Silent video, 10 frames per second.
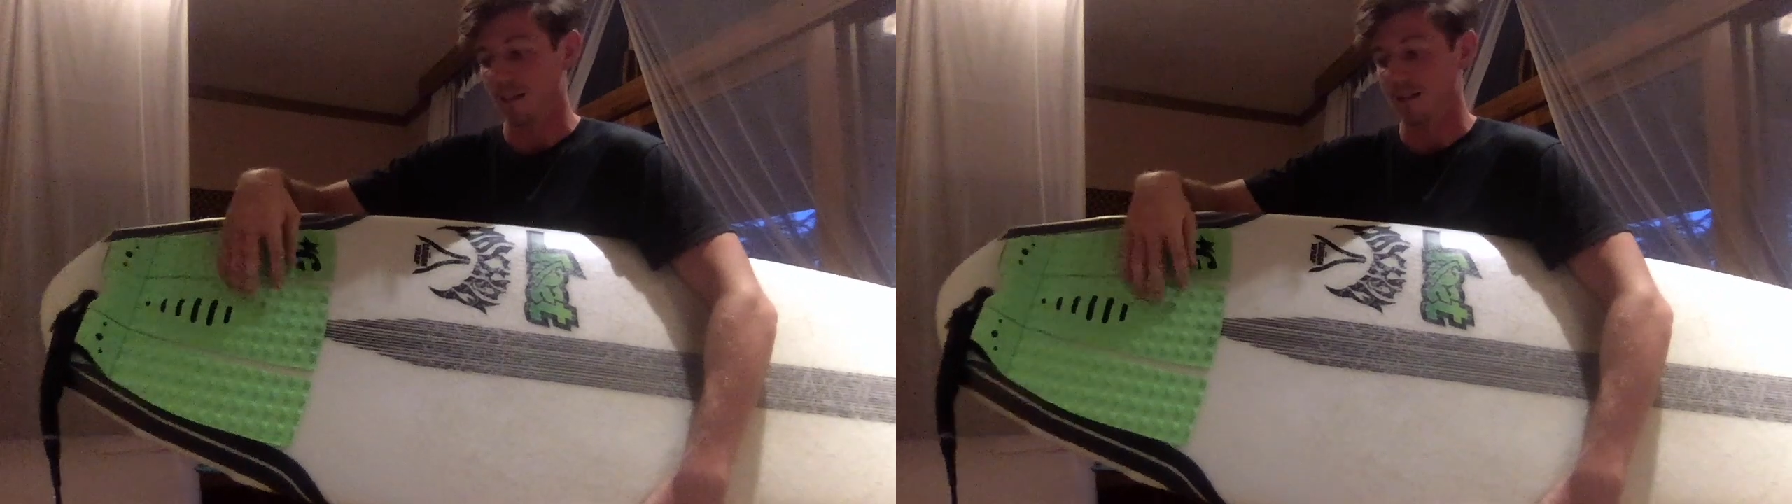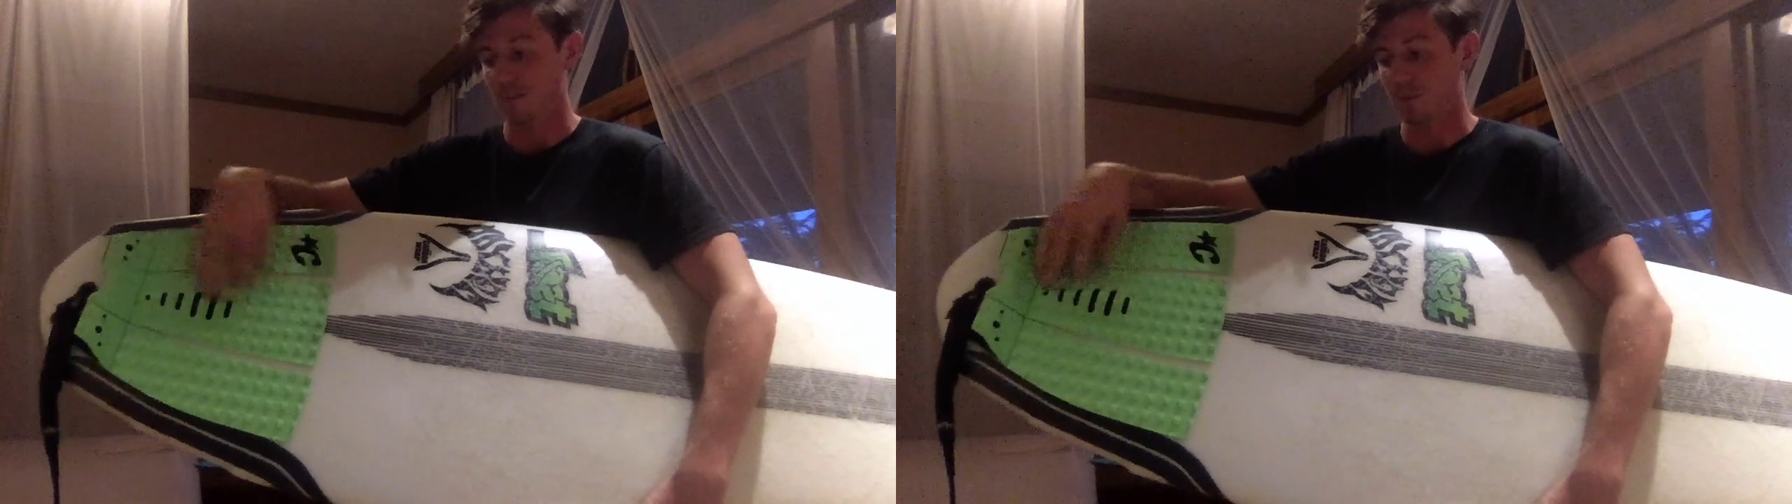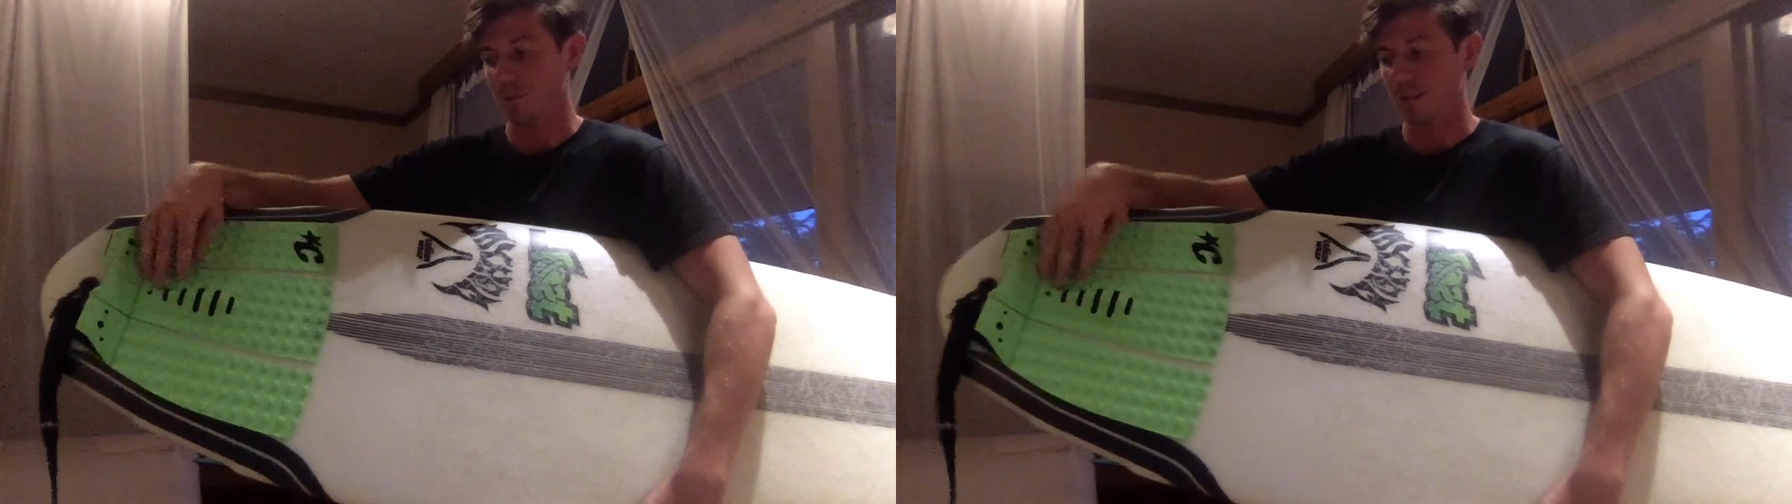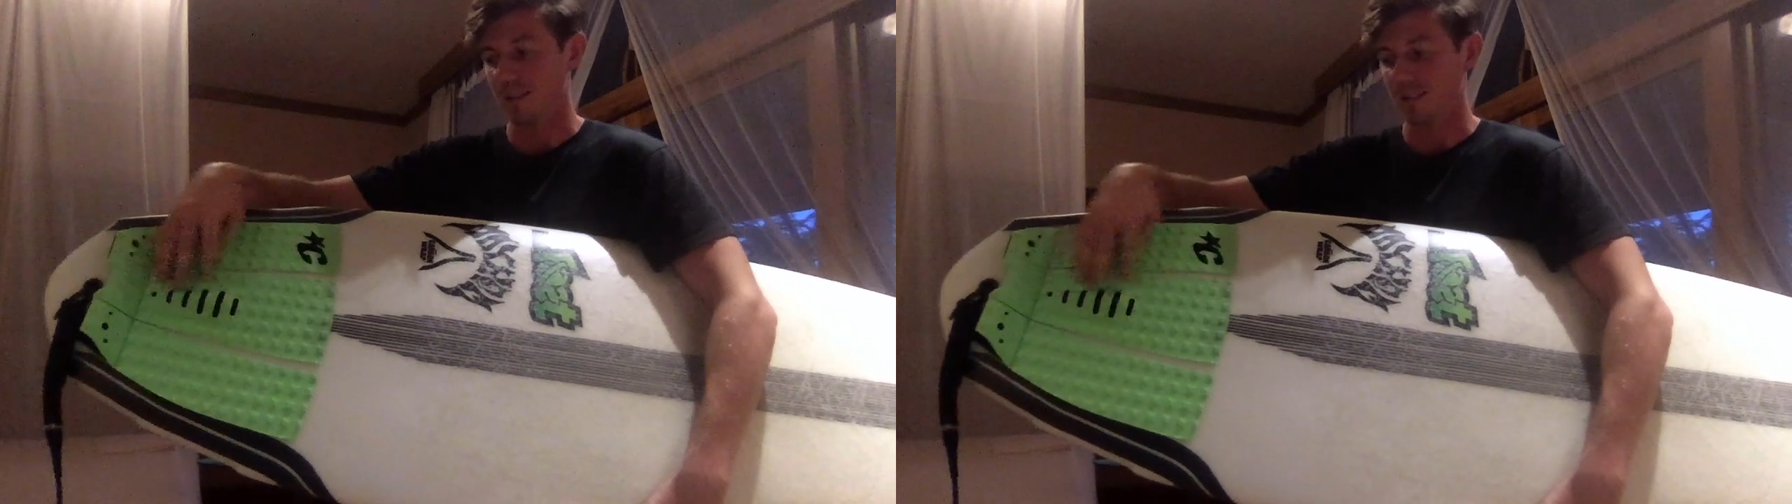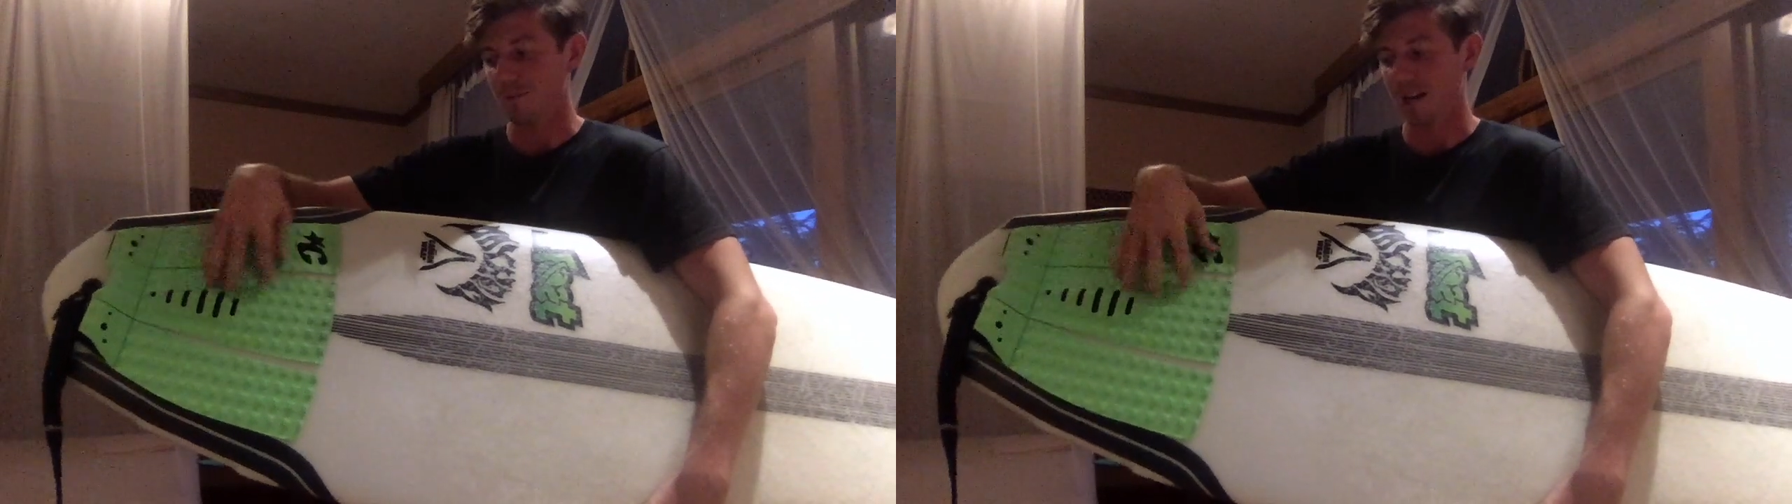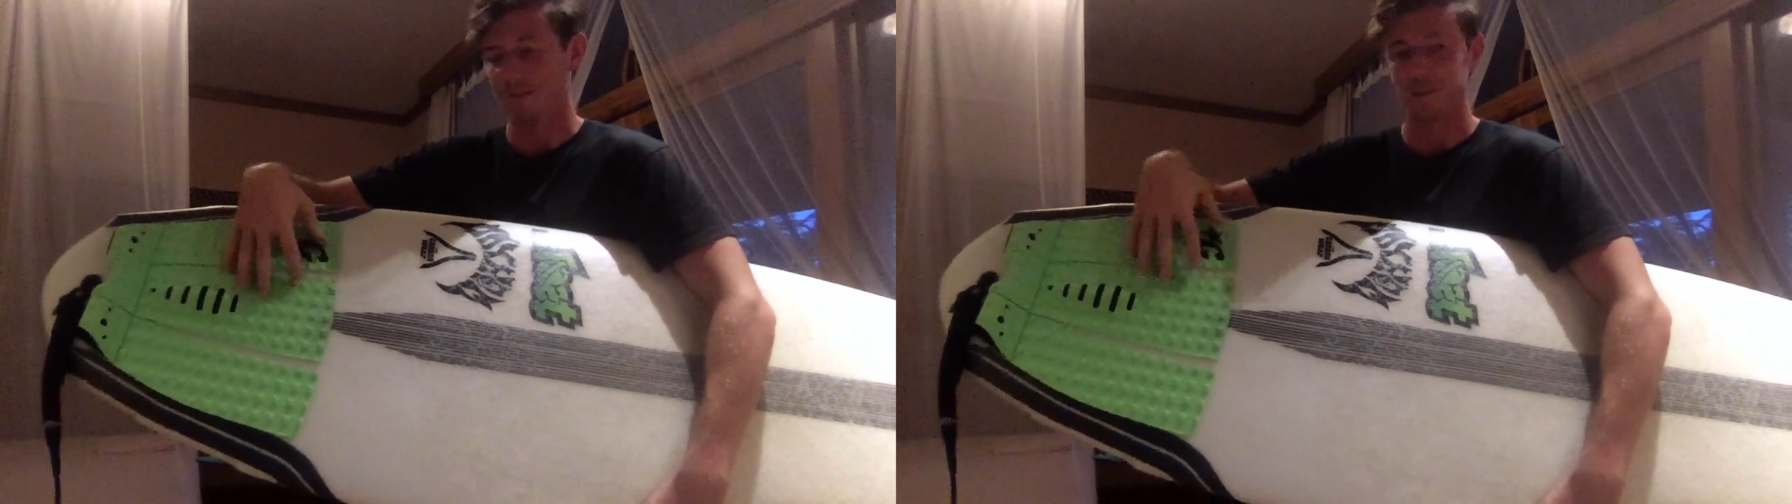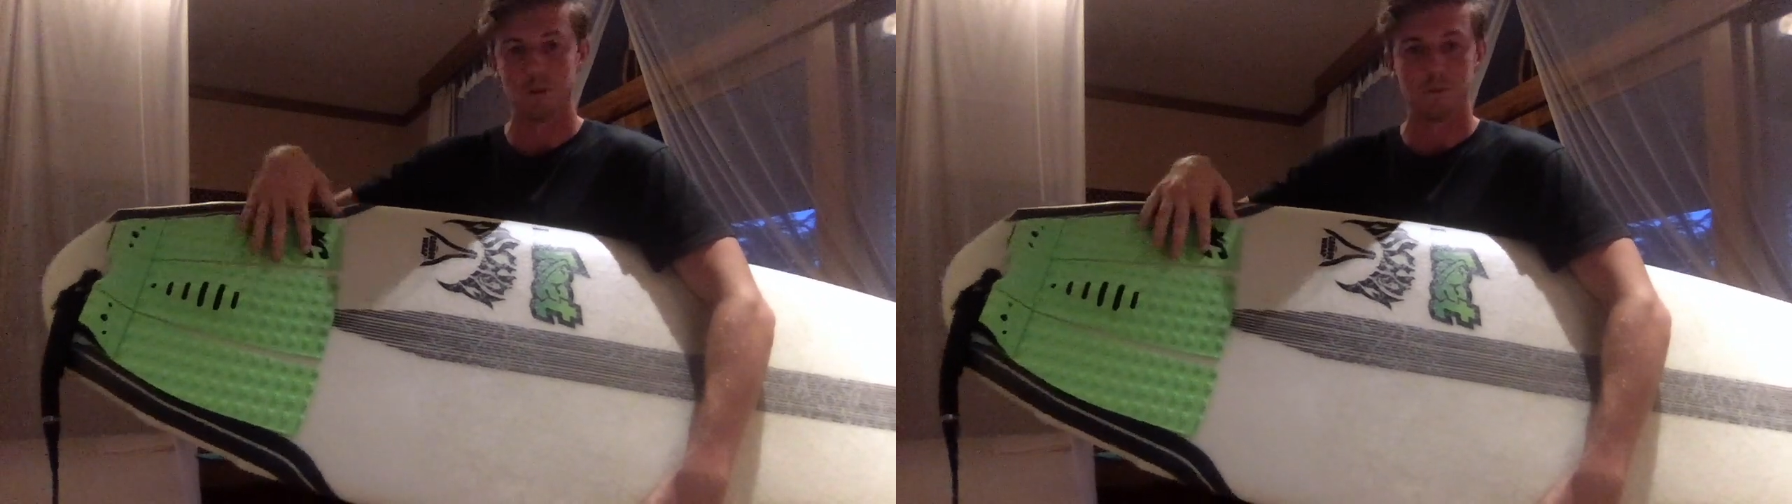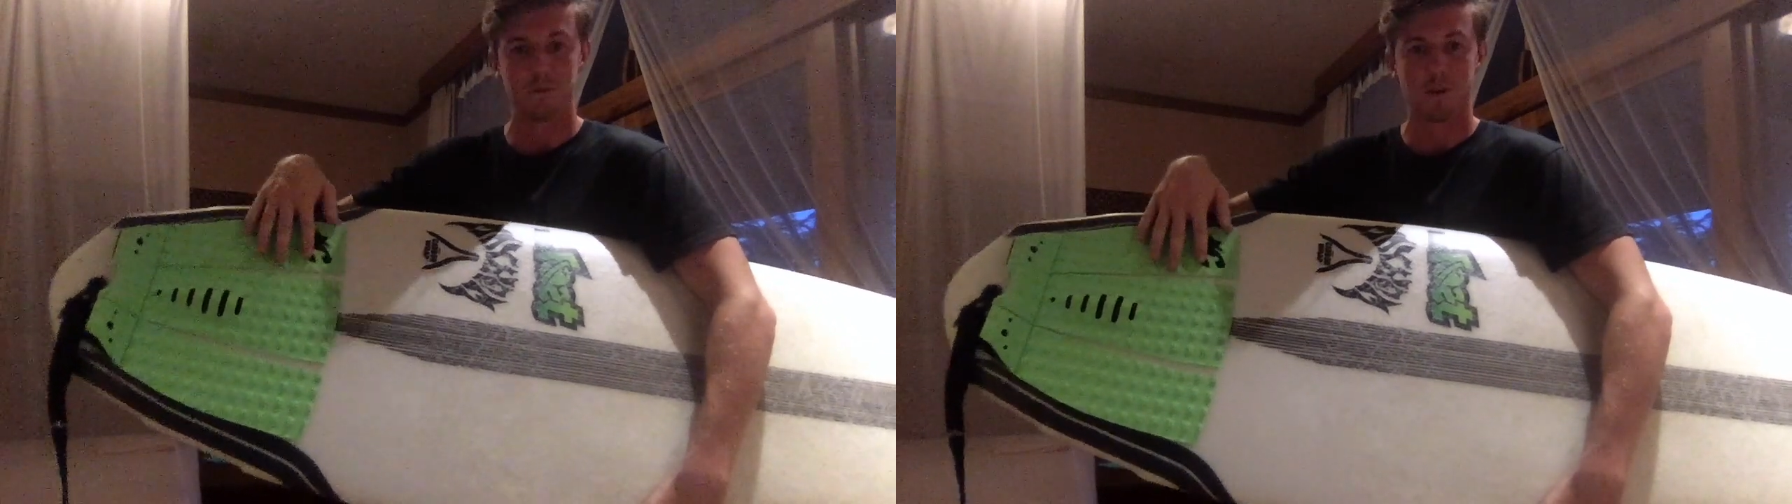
guess it probably does help to have it a little bit